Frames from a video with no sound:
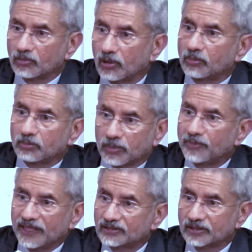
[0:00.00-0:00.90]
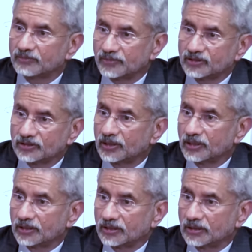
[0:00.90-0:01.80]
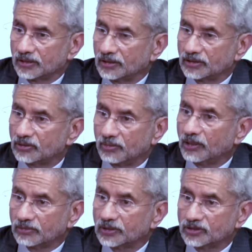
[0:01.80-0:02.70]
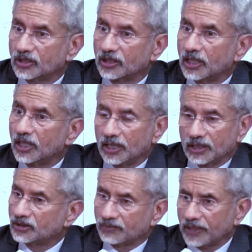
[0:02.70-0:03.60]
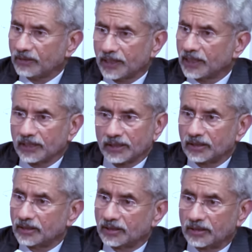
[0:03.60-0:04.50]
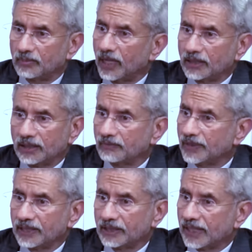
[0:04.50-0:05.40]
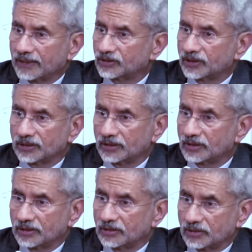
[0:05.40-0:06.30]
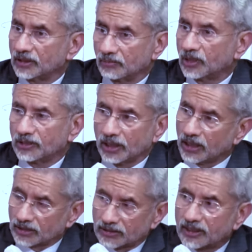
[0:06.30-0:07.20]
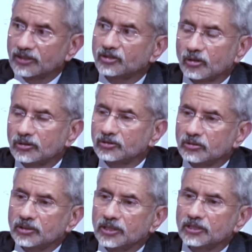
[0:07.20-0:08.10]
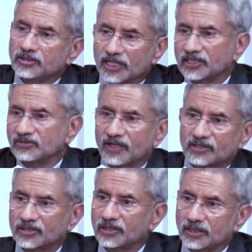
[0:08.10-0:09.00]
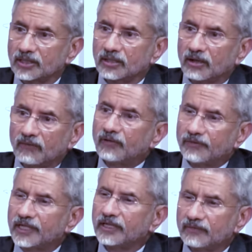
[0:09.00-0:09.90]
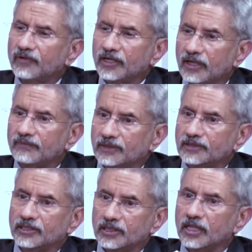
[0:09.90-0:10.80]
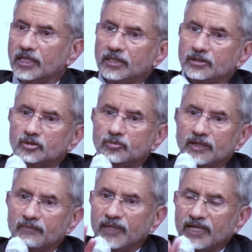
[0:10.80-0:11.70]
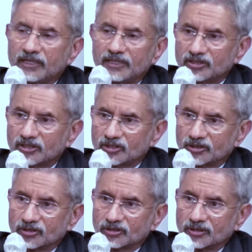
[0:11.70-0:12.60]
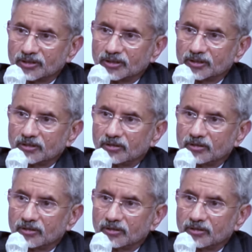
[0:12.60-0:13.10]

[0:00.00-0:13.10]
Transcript: is about, what public service is about. It's a very, very demanding, very taxing thing. But there is also the satisfaction of a very different level, that you may have made decisions,